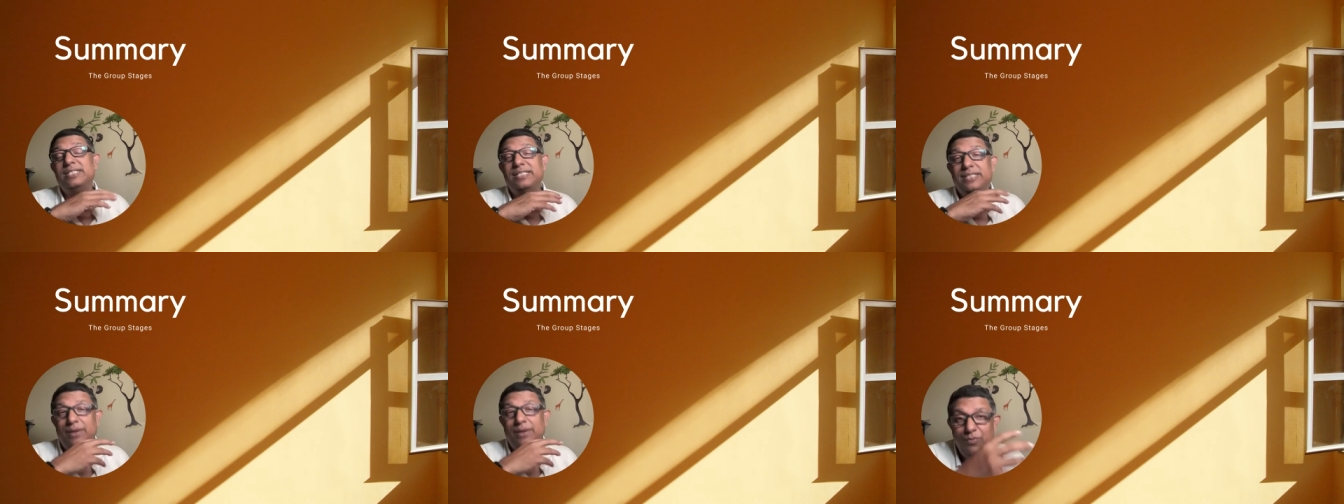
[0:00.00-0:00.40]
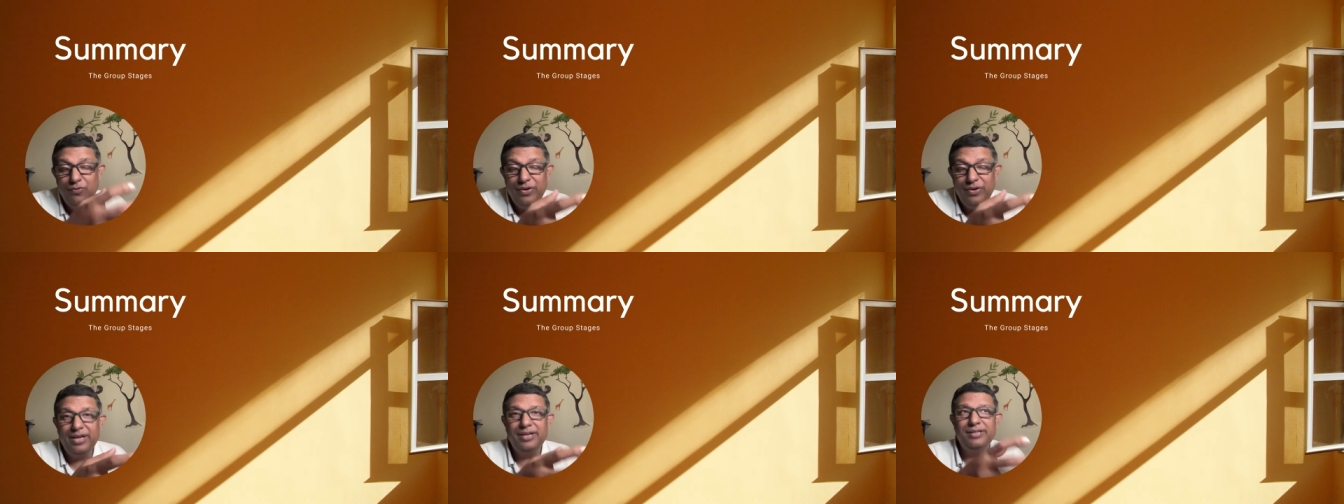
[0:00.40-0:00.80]

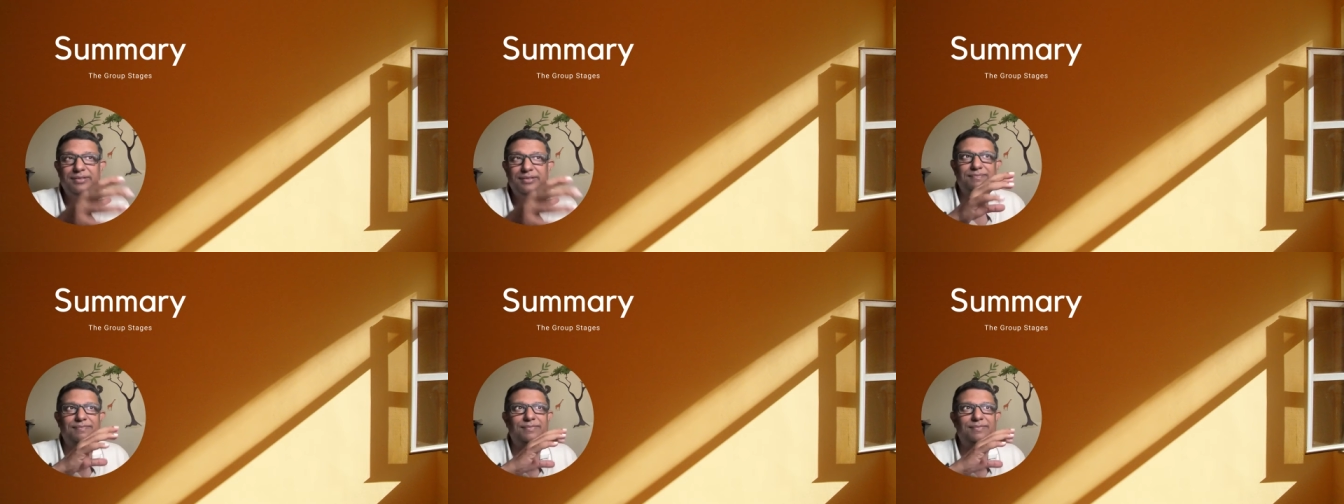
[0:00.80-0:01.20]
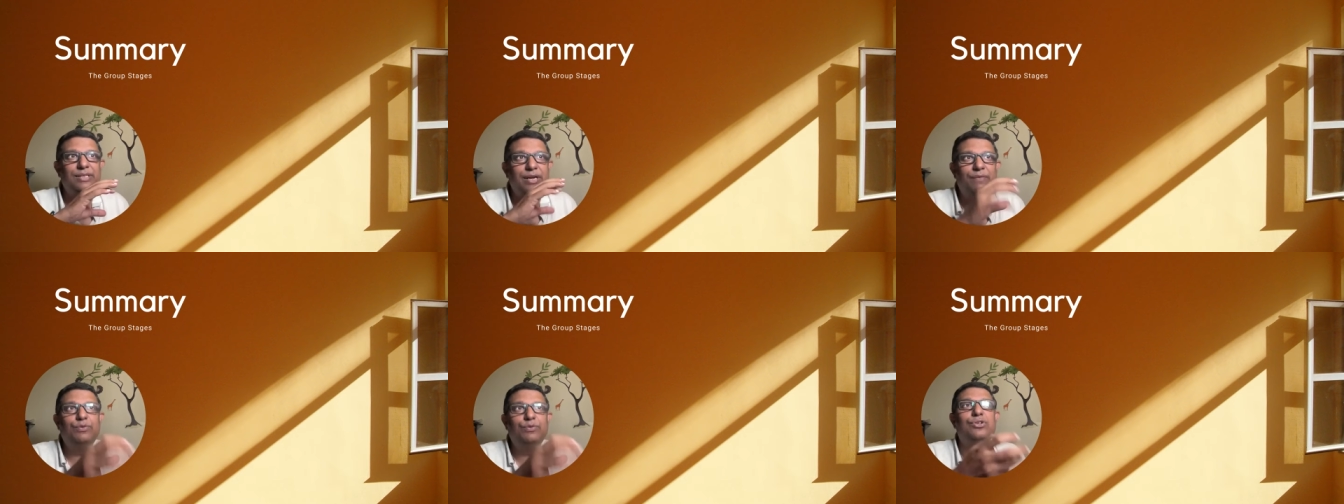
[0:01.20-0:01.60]
somewhere
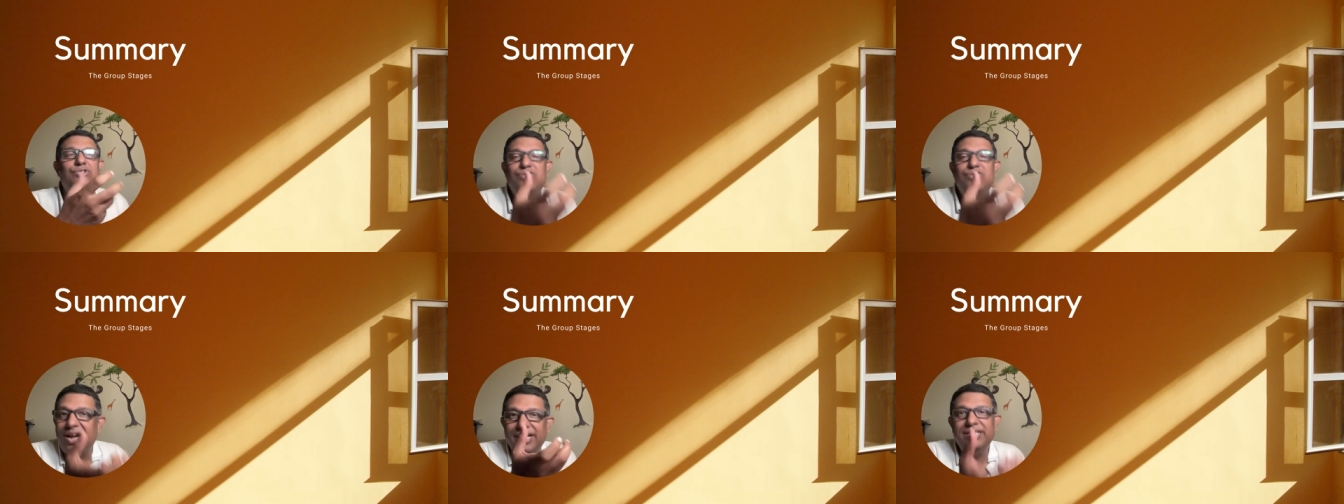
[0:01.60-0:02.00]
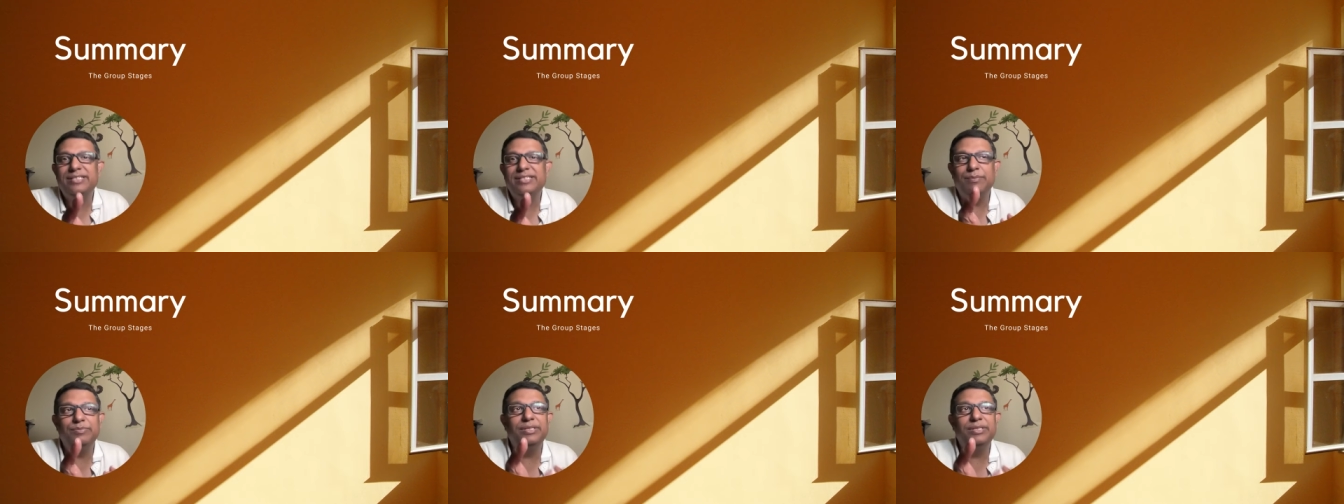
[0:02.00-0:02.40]
you have to
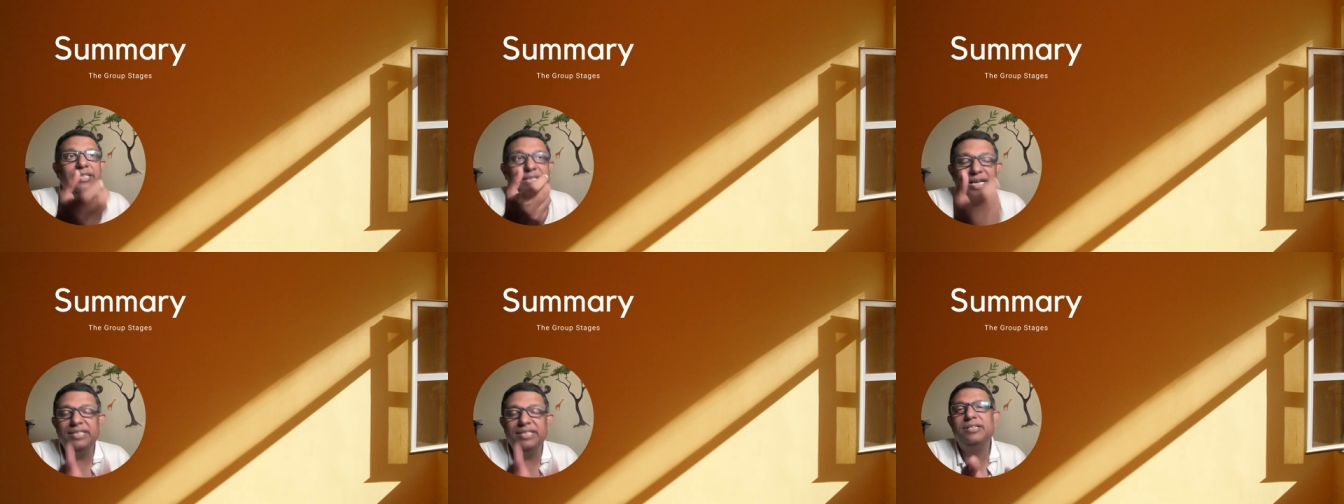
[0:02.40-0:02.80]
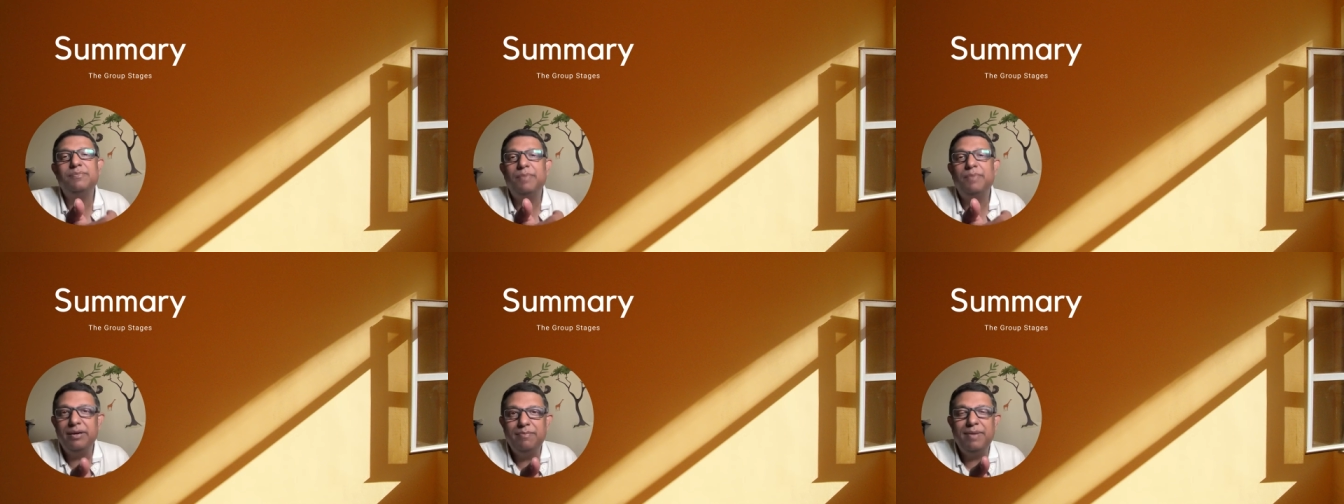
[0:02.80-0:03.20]
try something yes
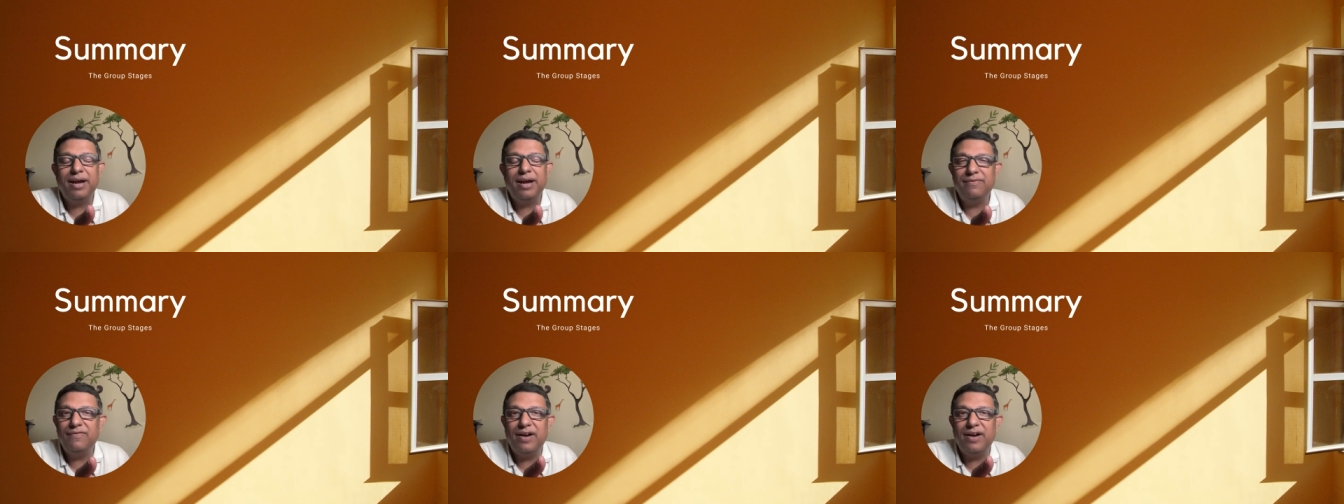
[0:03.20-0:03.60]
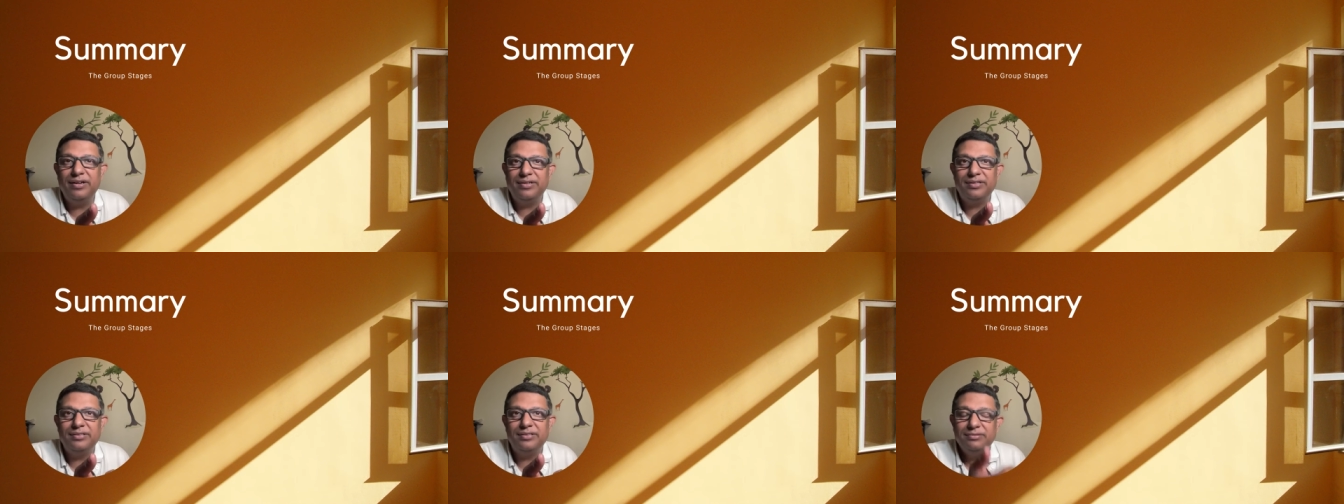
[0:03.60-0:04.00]
it might
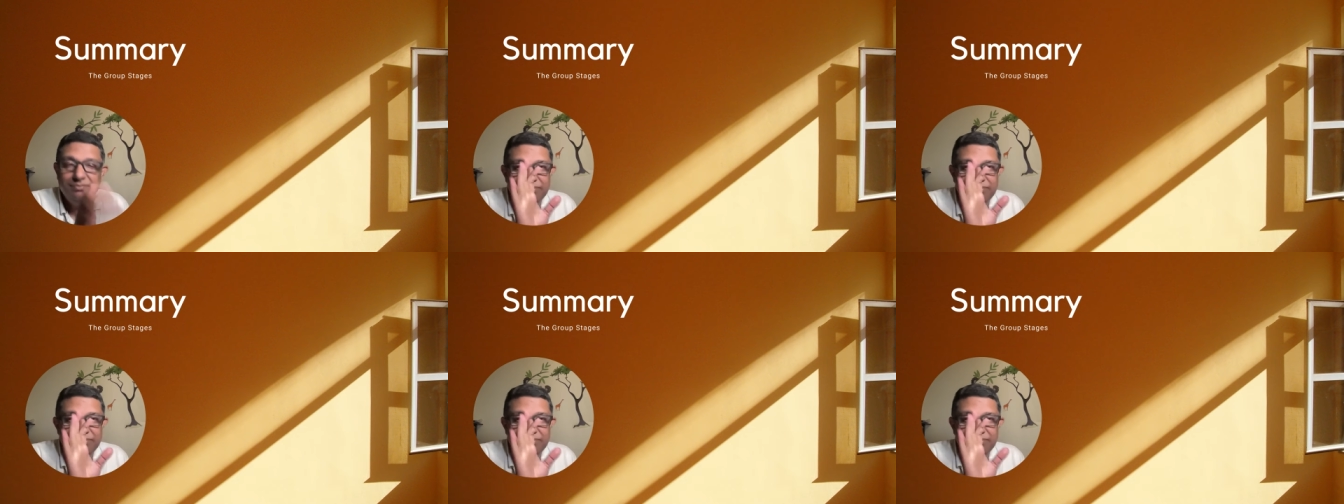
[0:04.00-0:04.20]
backfire